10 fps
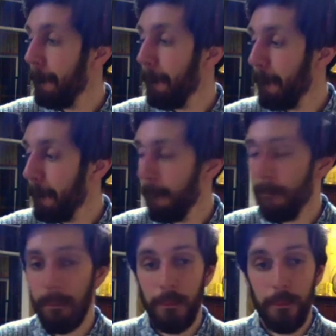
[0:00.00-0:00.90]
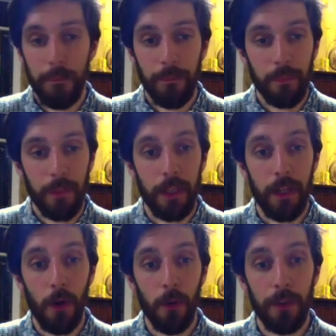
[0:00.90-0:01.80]
Then
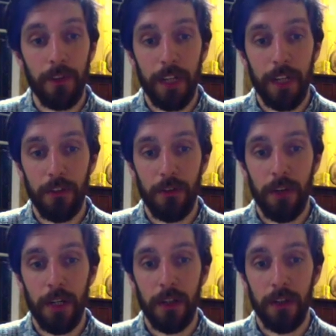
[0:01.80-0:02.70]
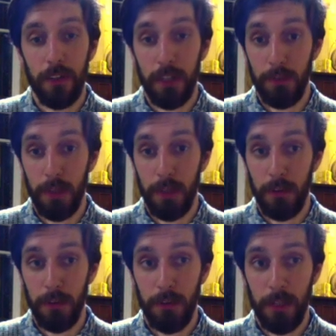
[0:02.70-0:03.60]
open 2nd string, 2nd fret on the
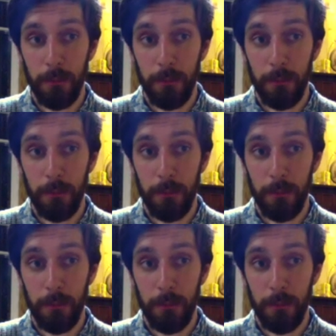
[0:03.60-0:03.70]
1st string.